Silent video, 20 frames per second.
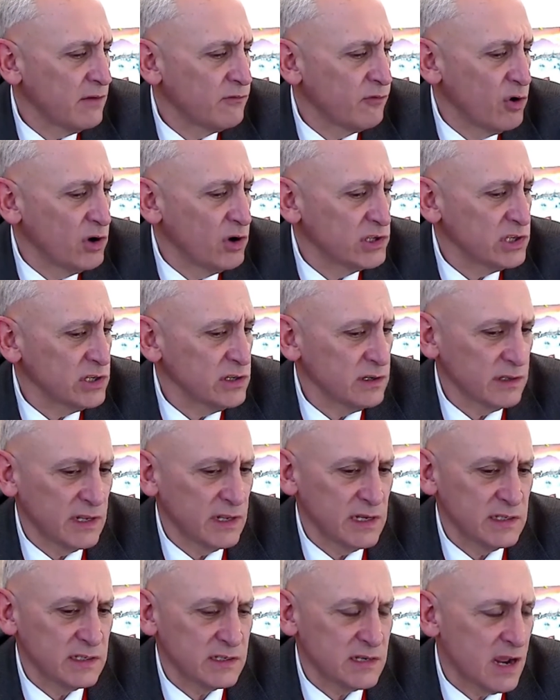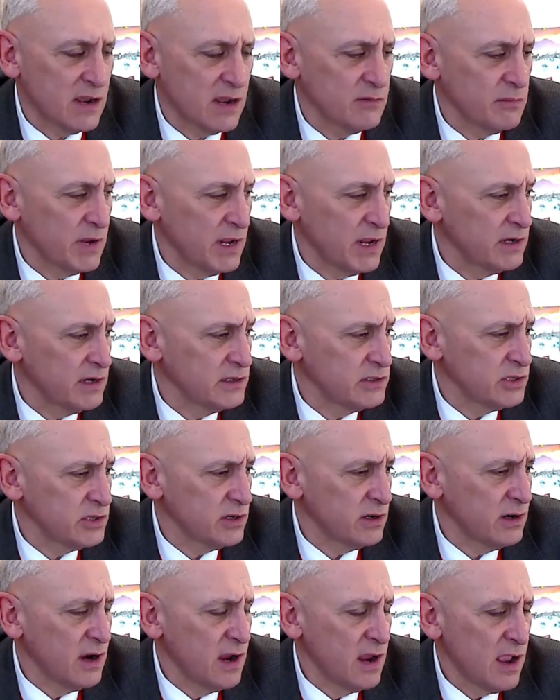Fortunately, as town
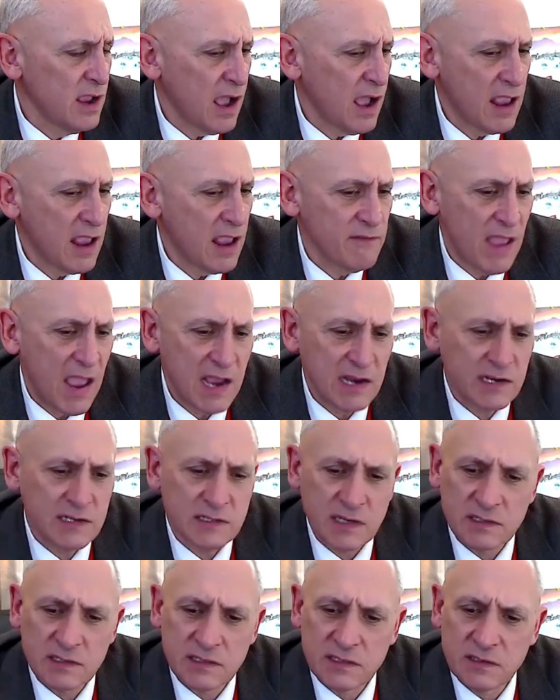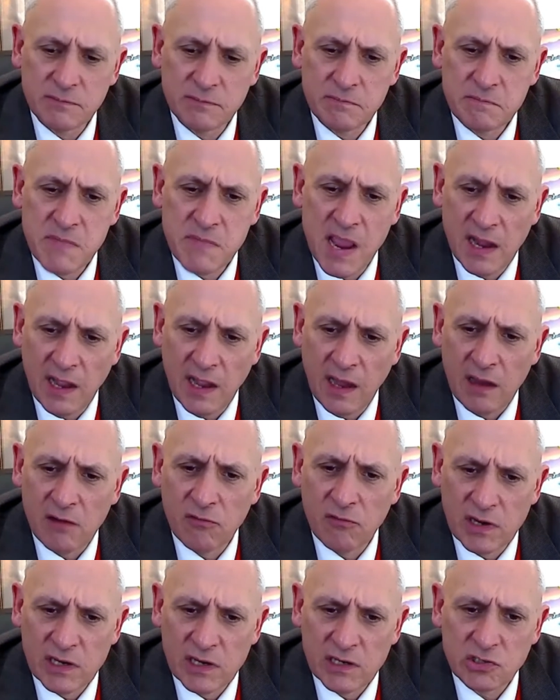manager, I have access to many
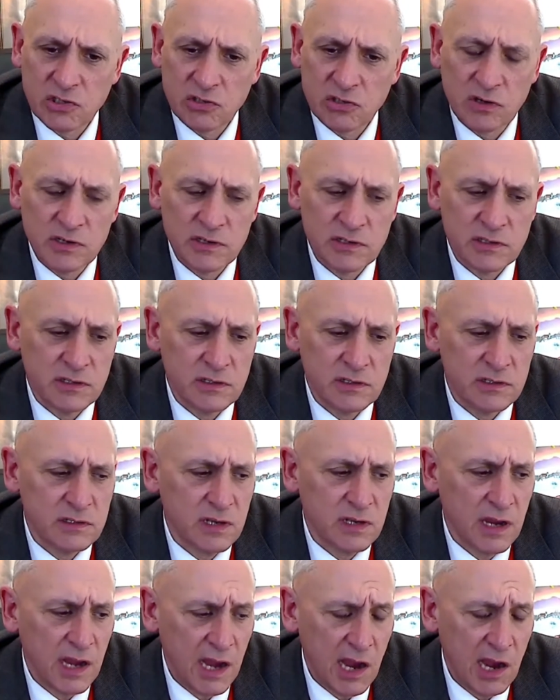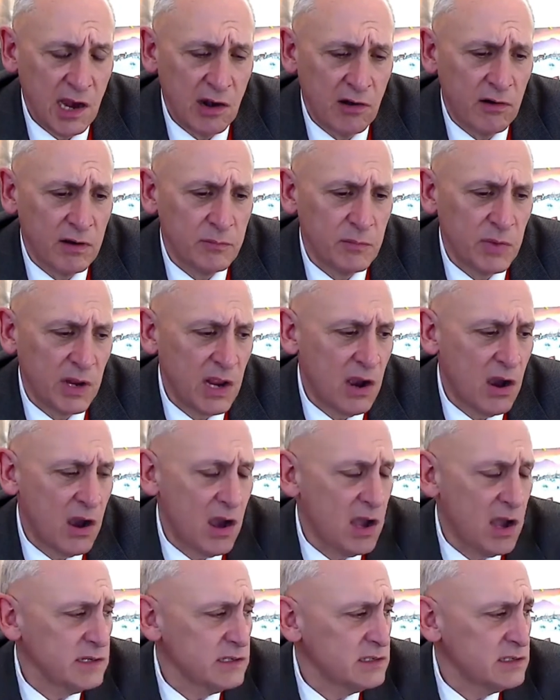resources here and
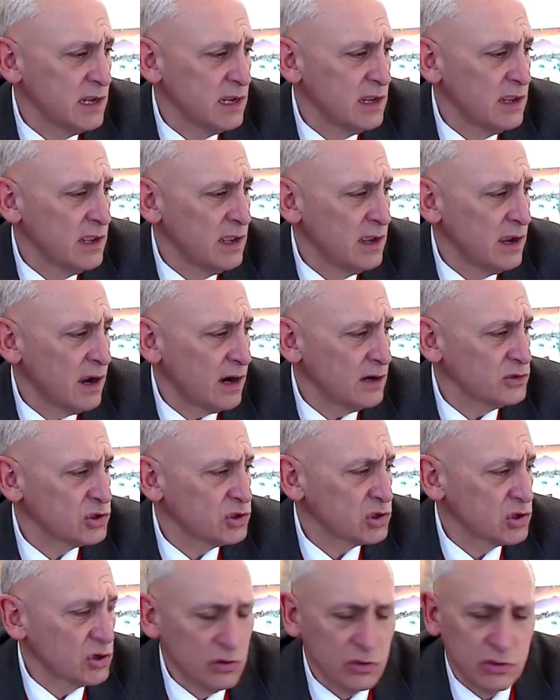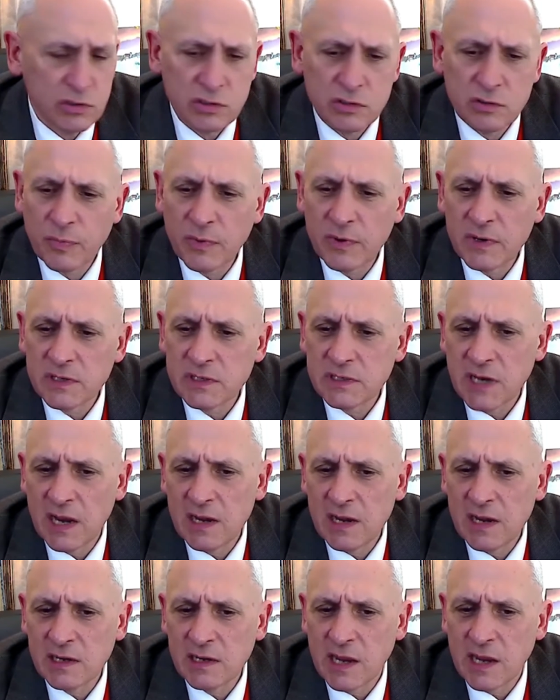beyond. Our school
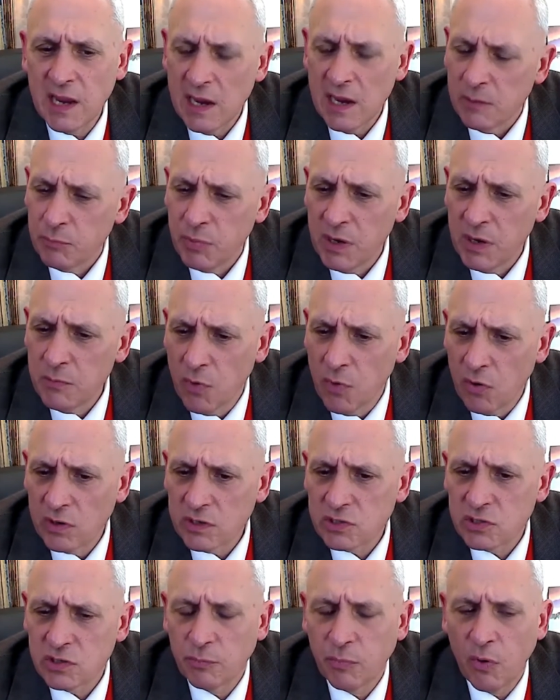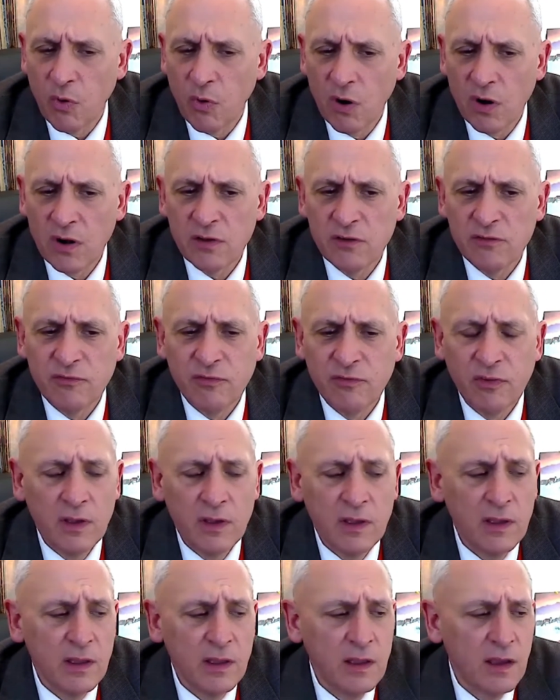superintendent can't be more supportive
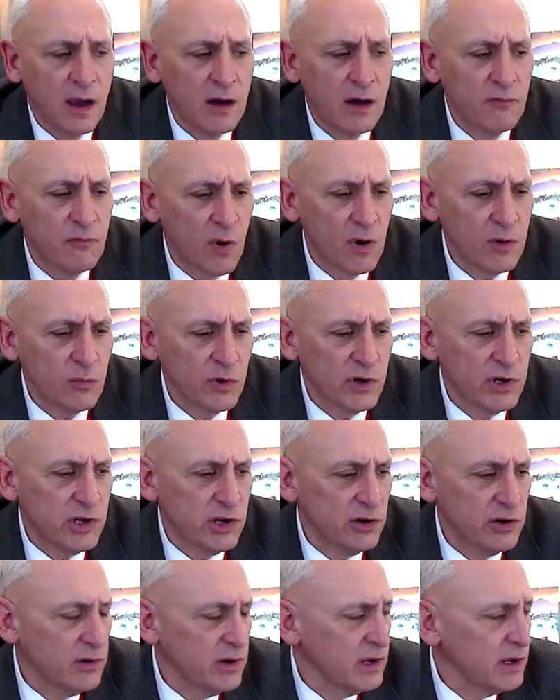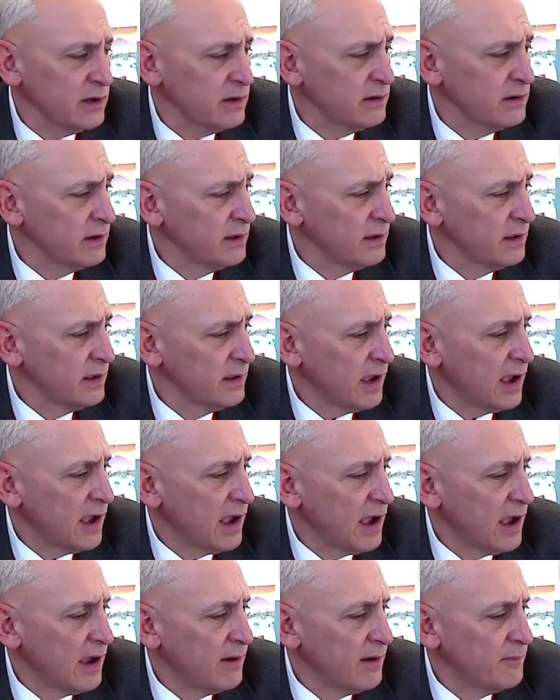of what we're doing
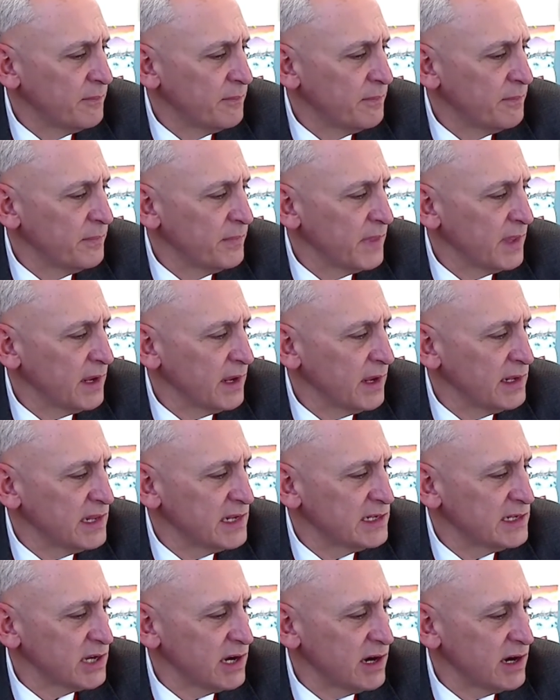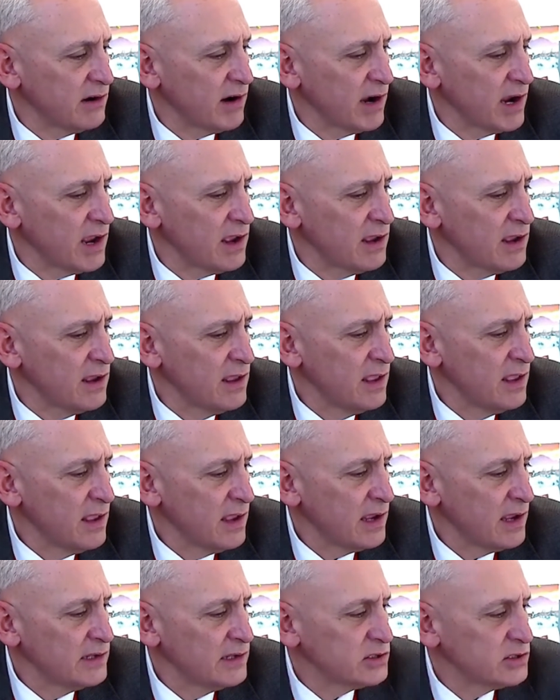in this area.
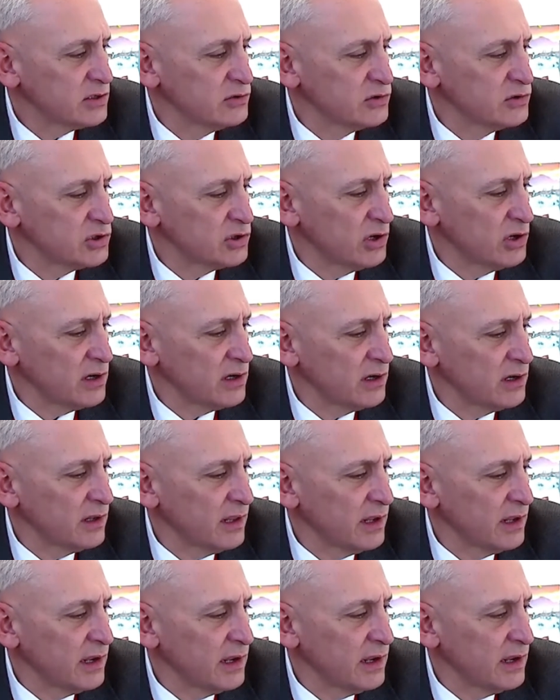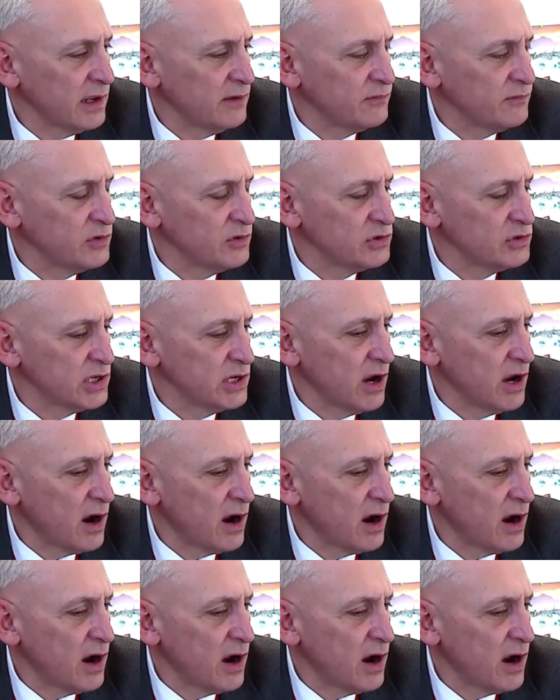And so certainly, if you see